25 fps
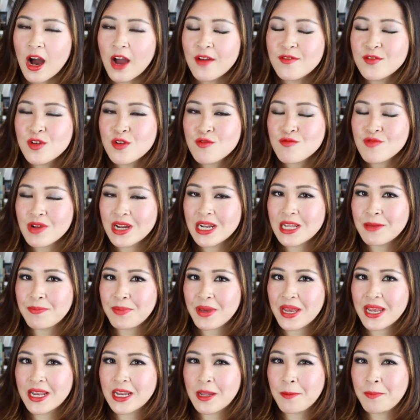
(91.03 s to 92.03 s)
I've not really
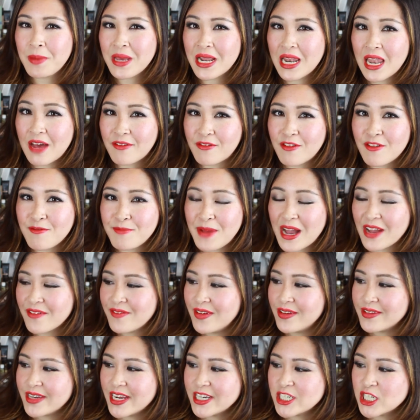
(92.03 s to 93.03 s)
been a big lover of MAC
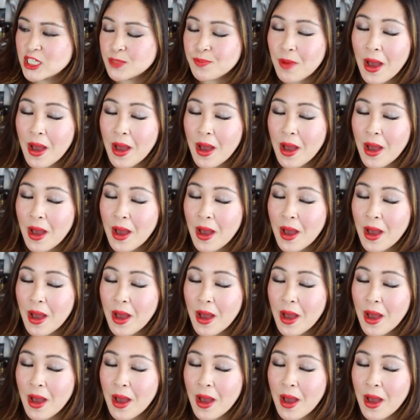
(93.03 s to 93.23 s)
foundations,